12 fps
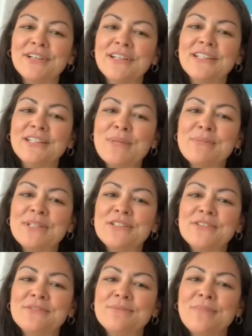I think maybe
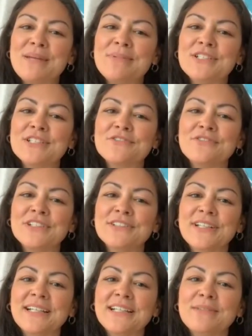you maybe just feel
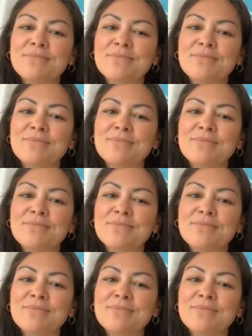like